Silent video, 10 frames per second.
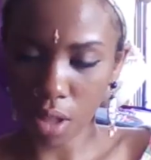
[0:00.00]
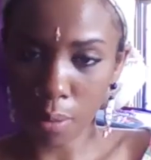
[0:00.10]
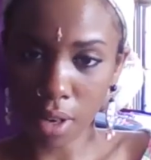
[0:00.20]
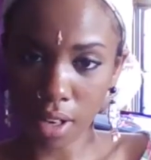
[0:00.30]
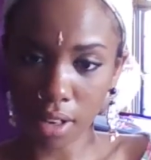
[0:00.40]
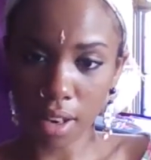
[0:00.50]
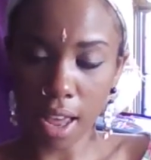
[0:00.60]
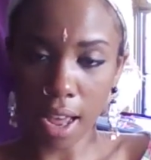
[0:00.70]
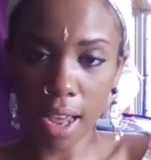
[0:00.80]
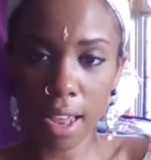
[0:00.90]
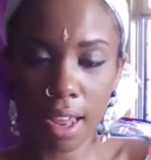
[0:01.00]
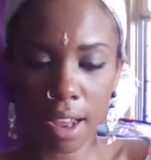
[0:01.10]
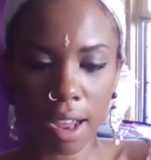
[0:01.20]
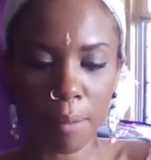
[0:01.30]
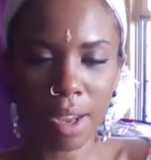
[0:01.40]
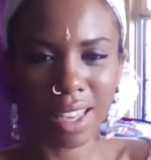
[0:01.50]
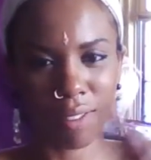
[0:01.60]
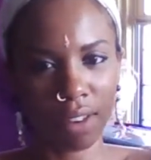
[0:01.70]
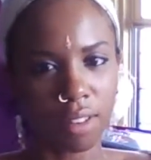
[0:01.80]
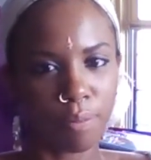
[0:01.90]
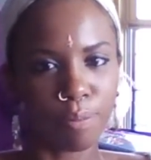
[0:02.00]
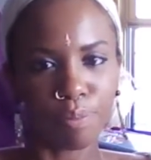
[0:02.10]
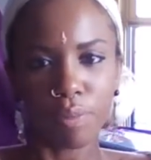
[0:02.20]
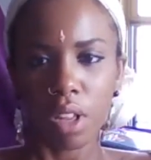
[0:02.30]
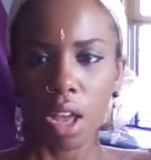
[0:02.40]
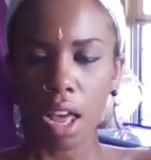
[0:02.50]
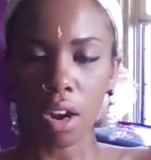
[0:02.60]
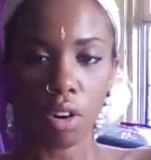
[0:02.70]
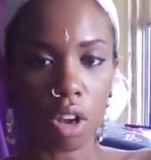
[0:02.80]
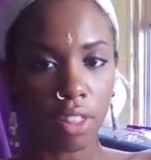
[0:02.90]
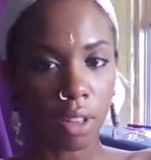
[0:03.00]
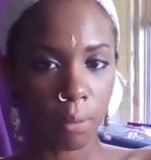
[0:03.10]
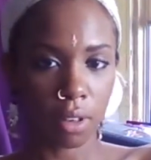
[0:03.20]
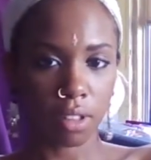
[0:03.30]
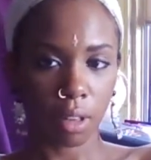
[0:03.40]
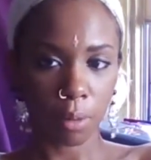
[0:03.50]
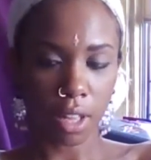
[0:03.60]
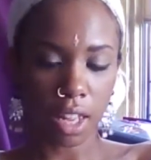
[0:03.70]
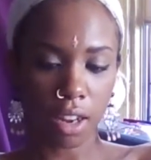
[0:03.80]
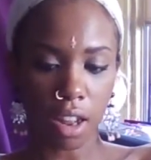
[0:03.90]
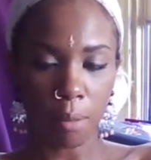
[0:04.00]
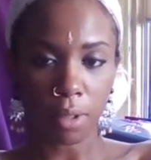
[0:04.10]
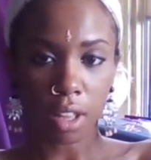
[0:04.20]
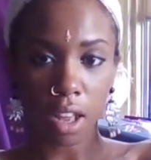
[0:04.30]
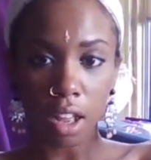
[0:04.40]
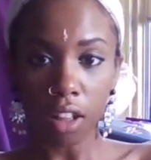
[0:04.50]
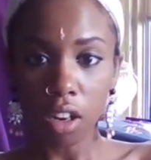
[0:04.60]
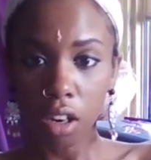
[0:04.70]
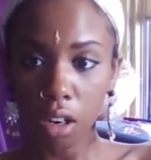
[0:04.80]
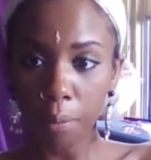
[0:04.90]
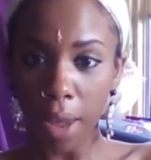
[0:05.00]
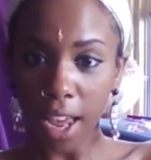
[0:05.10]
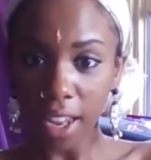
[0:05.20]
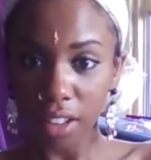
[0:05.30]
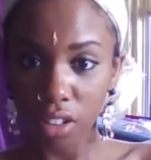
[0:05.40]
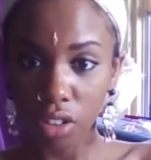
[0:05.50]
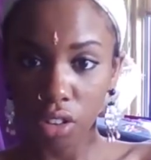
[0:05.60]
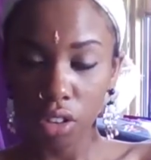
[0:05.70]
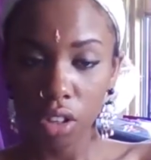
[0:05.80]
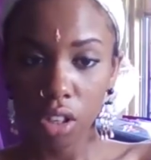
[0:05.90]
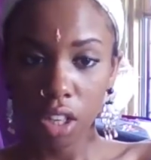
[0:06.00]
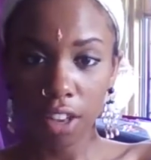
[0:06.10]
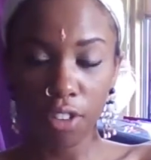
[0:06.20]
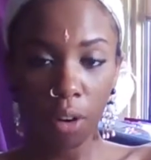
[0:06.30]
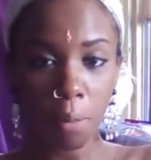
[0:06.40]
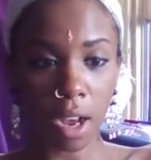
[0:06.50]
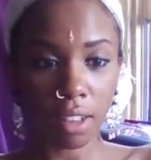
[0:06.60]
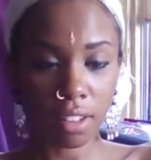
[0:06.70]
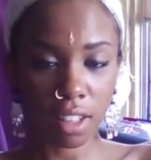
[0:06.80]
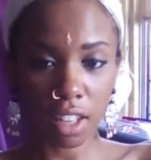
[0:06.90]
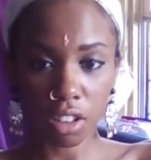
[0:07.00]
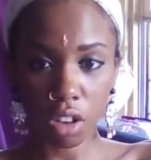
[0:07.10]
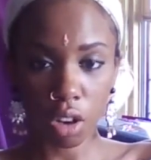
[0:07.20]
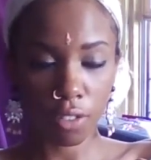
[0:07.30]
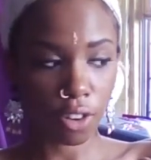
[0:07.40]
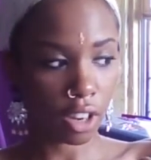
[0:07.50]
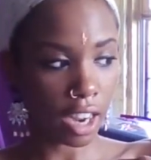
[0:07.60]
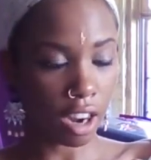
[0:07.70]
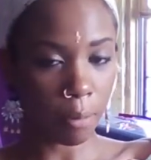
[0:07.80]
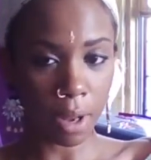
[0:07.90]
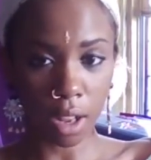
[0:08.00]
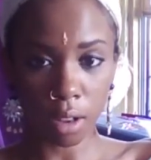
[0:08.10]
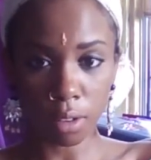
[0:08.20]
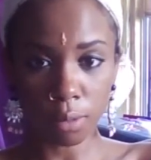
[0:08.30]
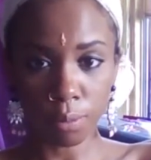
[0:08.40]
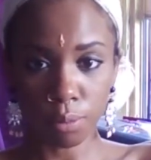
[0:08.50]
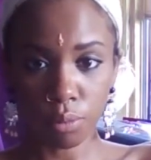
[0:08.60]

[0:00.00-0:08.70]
oily. But I might give it a, I don't know, I think I'm gonna stick with the 8 and 9. But the color match, if you're my skin tone, if you're caramel,